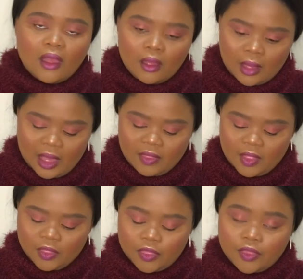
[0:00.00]
And
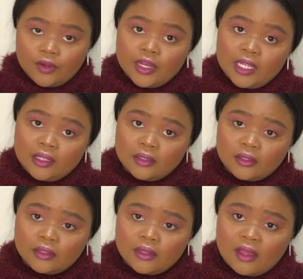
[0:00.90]
then three,
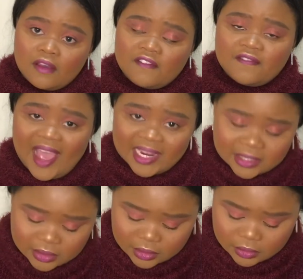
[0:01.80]

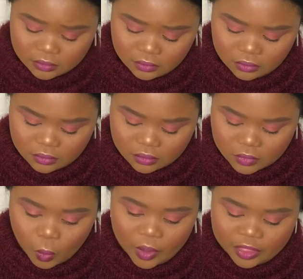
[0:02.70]
find
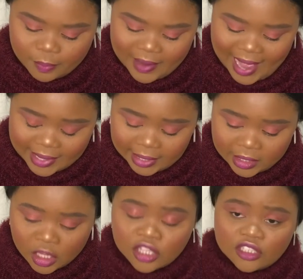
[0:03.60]
with
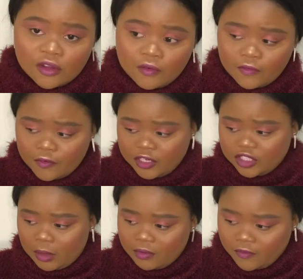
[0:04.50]
planning. So for
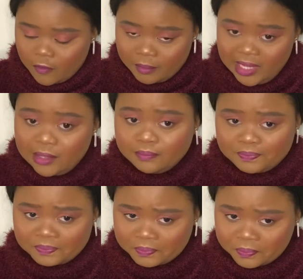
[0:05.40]
example, for me,
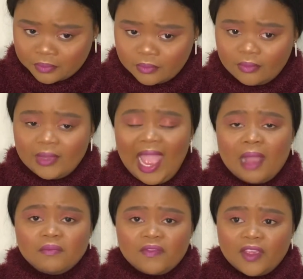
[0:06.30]

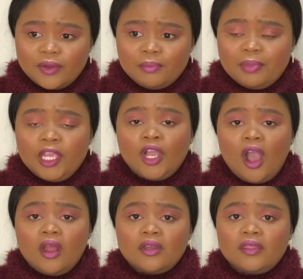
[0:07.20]
I'm very big
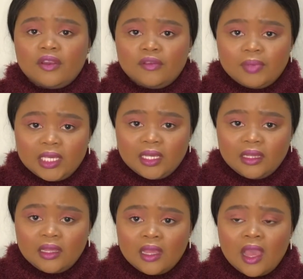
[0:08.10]
on therapy.
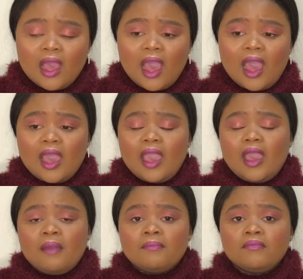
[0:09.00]
I
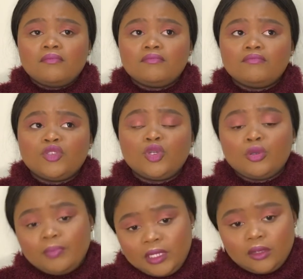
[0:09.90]
am
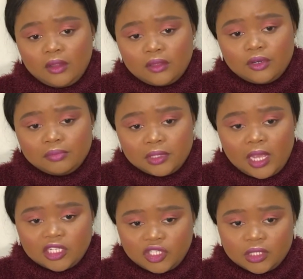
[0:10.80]
too big on therapy,
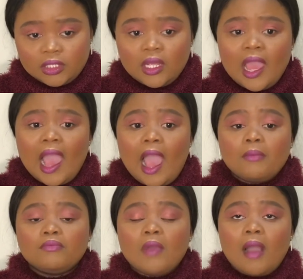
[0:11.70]
actually.
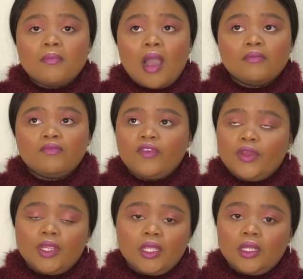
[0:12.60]
I'm
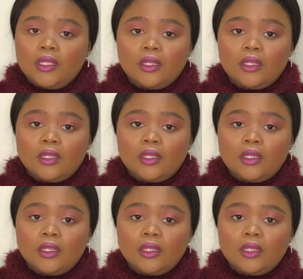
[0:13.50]
very,